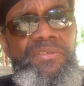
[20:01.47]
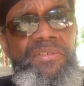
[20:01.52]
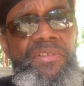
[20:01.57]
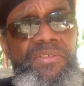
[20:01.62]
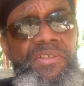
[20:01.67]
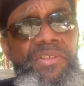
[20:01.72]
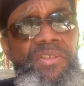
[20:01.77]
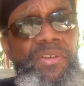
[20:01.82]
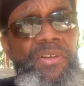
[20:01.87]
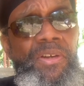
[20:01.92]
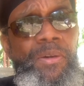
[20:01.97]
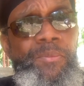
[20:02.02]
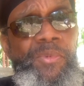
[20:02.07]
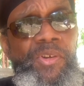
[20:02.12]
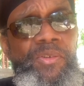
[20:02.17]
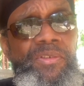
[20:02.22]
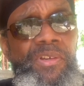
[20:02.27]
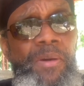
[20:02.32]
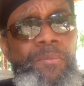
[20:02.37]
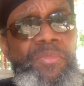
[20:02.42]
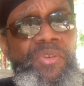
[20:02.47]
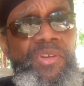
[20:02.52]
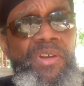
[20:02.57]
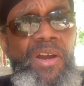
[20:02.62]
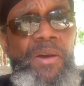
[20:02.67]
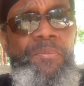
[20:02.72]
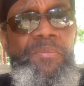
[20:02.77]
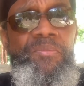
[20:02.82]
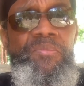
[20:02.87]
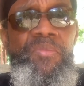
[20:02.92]
You know,
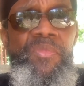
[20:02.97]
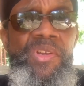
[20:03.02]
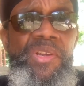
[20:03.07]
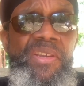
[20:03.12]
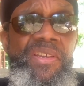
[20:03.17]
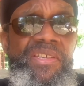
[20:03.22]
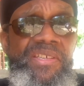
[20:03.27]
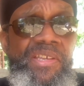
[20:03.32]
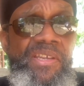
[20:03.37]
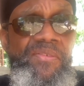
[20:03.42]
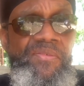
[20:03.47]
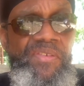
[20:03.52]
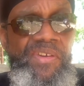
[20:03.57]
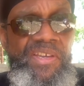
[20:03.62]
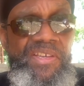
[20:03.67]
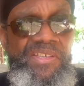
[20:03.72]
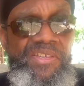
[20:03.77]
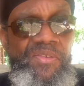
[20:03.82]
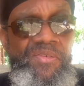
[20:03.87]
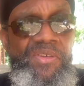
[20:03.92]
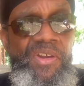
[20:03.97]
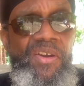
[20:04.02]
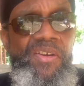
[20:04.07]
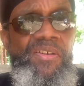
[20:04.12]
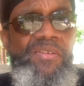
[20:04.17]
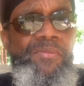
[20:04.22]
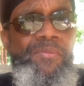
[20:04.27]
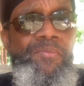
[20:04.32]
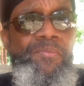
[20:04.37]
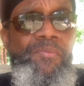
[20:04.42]
I'm sent flicks on
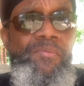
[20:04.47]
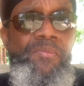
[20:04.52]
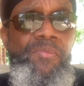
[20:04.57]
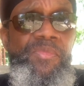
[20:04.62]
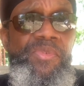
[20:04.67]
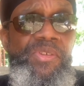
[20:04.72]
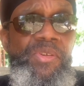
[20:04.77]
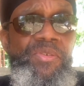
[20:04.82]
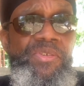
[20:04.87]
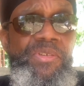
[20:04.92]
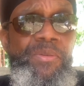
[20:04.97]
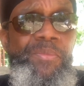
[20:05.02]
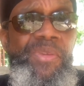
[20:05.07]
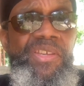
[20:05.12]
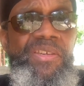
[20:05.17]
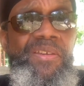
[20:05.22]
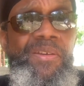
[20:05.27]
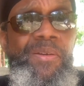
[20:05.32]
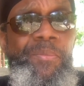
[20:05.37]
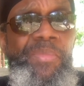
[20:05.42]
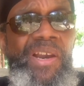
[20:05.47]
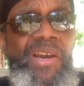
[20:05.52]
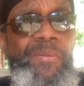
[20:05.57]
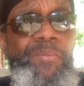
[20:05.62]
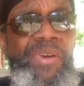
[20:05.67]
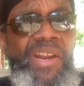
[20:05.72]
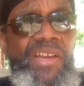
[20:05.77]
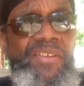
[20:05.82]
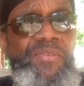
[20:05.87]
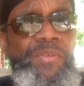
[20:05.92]
all social media
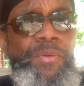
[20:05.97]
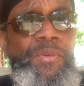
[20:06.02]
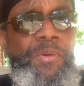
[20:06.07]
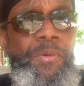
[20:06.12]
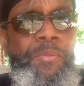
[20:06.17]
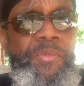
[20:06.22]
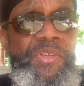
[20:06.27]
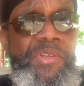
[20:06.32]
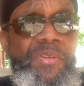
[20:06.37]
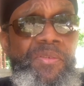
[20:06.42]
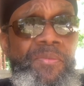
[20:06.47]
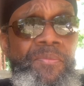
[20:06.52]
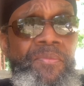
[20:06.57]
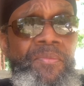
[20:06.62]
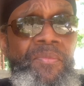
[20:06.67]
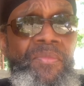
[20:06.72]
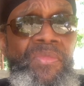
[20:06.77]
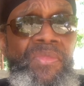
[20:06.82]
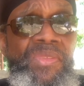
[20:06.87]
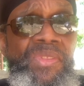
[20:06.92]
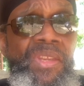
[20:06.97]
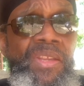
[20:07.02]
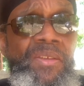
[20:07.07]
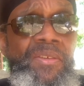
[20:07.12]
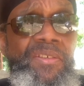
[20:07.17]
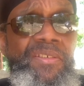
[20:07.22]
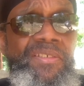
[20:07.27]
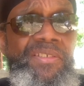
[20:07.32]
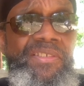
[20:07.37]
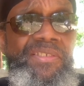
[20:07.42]
platforms.
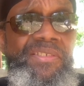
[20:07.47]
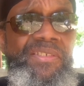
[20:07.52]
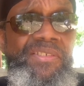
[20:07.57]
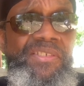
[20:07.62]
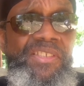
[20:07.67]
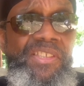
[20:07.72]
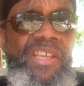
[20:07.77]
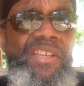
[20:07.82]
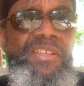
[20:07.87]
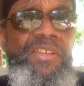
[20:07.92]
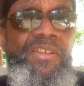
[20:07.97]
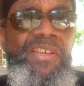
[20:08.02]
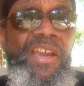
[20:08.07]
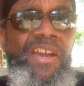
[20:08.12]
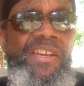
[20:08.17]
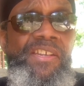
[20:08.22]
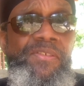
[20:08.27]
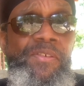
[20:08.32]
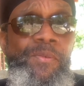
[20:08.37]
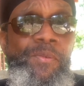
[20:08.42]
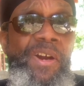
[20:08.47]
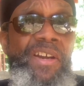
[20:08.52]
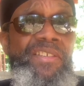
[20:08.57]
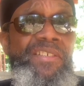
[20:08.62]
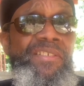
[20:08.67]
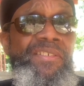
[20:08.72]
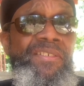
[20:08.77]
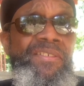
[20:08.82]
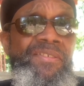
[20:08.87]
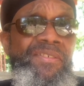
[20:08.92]
Thank you guys for
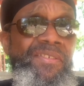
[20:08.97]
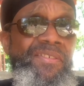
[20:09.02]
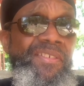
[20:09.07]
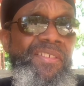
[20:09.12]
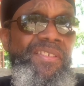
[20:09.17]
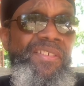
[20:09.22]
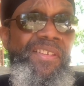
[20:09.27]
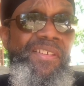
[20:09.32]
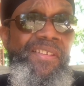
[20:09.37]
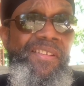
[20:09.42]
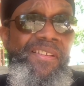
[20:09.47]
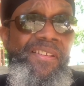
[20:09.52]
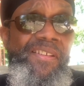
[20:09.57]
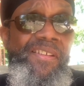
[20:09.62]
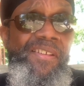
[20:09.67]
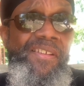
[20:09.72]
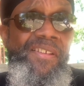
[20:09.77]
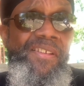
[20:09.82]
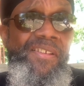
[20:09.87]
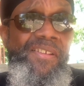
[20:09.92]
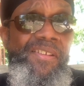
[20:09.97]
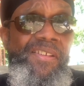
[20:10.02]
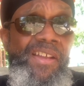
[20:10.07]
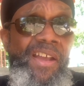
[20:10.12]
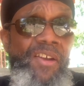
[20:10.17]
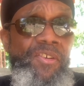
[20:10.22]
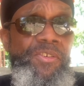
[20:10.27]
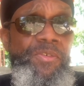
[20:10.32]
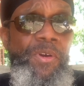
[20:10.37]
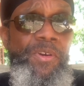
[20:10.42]
watching.
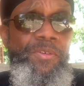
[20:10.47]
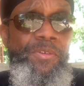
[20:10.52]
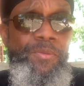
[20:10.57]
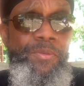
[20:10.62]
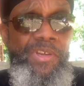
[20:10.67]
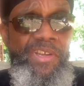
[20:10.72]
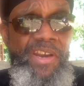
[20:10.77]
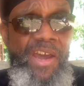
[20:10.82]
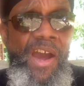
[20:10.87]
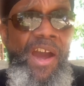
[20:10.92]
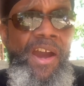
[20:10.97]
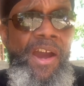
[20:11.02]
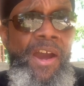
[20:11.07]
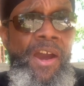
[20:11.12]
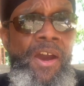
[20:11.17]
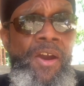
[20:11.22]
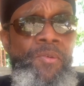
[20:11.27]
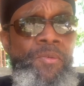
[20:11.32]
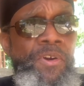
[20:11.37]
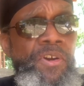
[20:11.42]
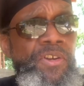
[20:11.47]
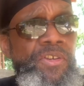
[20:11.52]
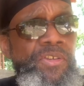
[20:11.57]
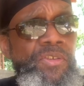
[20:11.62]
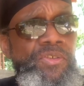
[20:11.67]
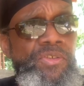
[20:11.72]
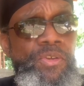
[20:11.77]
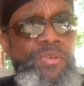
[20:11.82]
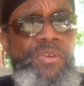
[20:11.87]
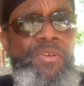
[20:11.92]
Outro. When I was a
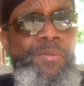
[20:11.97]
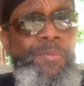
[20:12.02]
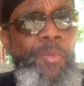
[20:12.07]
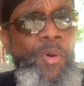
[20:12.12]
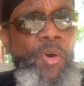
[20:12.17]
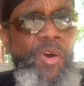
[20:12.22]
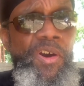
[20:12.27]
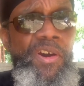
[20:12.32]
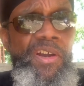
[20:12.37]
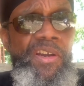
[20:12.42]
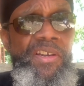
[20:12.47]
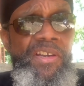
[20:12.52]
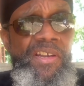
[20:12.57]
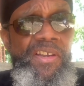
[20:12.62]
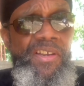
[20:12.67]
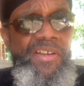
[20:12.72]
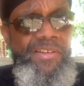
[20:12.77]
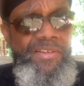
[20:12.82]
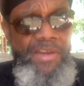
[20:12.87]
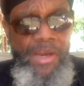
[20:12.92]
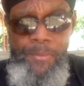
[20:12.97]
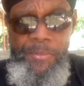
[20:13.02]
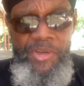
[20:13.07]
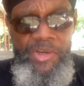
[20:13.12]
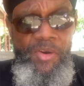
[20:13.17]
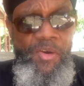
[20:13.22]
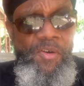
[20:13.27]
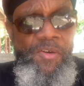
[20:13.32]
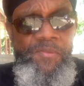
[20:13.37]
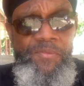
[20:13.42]
schoolboy coming
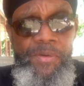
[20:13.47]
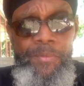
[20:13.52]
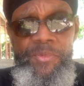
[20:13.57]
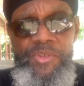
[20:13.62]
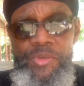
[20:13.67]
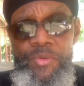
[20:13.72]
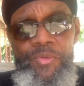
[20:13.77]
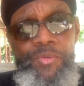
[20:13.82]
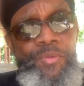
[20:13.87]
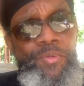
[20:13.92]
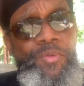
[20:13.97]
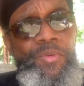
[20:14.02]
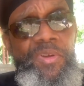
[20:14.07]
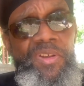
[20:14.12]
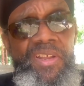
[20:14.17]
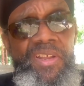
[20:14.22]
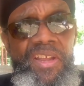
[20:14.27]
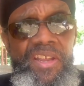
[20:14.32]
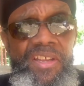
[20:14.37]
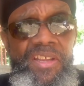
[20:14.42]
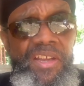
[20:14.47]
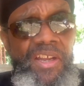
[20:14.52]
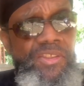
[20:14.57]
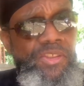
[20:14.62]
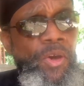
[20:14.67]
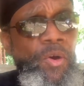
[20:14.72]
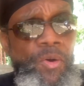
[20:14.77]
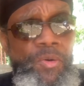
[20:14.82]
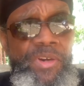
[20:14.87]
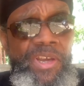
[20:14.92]
home from school, I
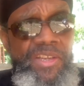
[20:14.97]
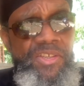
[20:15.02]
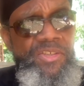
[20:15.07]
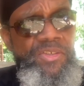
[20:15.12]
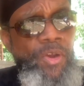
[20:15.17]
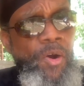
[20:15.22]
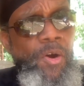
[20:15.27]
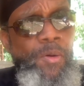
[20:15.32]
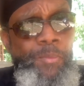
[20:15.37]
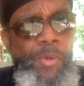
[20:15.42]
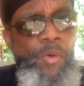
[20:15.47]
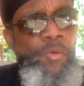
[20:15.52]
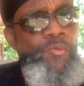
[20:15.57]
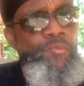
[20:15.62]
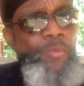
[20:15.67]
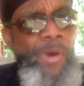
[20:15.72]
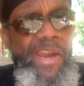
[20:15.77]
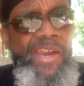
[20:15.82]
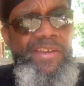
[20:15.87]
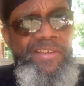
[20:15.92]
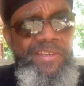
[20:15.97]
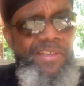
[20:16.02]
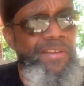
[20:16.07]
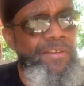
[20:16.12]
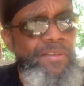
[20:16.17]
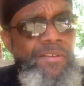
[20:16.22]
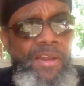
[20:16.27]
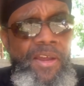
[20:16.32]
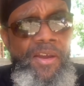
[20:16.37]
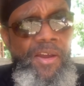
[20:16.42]
thought I saw boat
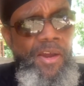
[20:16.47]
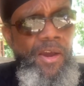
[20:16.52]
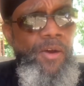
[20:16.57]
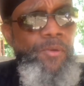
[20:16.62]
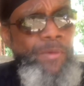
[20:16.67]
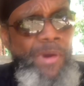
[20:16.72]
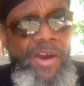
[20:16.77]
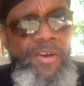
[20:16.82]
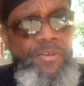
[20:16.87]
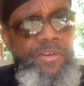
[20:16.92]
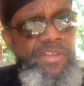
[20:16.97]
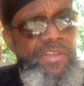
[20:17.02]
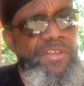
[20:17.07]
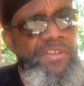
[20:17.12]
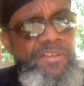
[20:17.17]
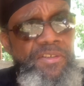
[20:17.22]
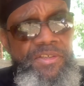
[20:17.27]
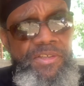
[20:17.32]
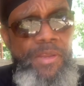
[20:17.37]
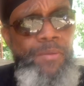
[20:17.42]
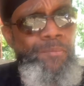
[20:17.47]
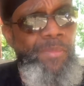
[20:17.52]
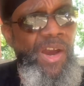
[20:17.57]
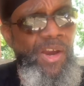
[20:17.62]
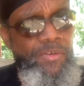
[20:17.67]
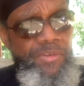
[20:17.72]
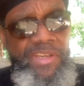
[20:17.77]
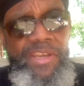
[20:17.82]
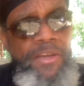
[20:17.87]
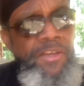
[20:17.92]
raining around the hills and
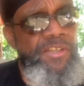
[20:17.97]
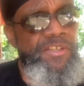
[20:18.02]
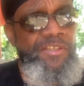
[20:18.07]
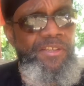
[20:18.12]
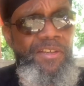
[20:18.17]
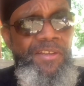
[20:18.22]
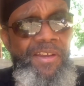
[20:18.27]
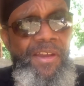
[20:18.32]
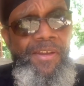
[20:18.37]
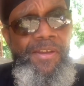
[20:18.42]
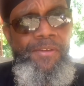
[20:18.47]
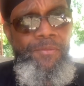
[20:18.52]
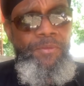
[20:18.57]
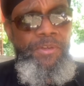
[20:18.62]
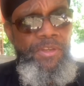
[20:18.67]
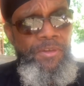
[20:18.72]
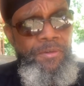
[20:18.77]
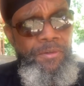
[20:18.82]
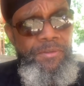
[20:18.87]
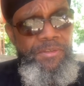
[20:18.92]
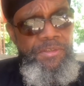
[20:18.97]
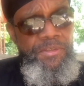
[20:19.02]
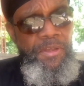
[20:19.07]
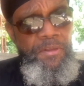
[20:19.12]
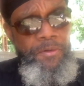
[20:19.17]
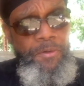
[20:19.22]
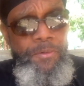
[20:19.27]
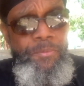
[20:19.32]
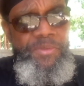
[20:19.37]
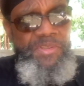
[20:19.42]
Mount Energy, with hoop
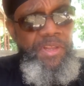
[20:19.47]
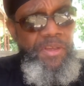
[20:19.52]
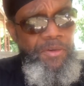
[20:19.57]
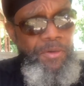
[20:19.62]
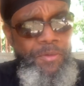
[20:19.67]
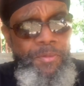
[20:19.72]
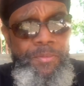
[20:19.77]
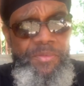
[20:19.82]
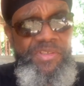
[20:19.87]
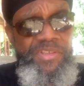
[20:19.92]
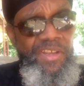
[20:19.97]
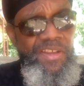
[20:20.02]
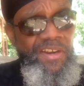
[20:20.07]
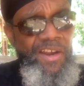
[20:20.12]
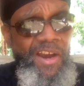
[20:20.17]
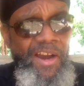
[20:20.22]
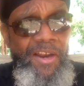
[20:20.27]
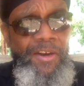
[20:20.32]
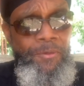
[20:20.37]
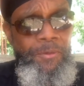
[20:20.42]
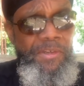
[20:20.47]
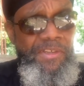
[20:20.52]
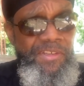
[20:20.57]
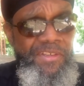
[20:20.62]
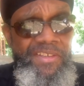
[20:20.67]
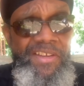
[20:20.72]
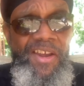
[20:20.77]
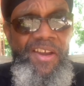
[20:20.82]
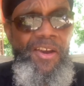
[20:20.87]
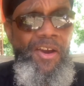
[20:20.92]
steady
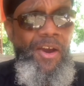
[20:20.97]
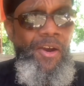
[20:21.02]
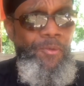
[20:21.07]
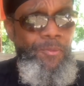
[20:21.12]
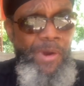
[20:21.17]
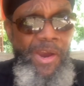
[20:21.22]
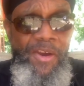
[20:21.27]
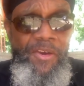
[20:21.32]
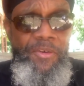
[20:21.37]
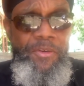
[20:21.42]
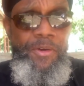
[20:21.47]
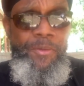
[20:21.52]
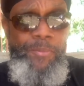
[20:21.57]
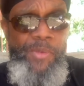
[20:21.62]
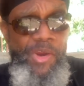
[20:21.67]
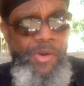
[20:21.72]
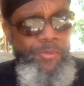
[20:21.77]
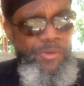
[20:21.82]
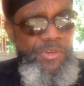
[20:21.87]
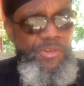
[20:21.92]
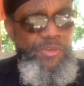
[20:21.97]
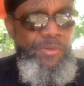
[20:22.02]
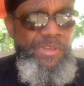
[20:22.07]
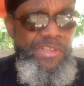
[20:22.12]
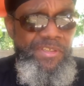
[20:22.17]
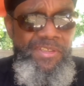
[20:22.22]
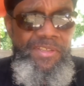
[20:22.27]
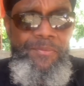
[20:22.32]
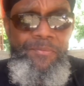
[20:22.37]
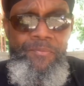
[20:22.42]
hollowing around the merry
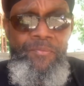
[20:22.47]
streets.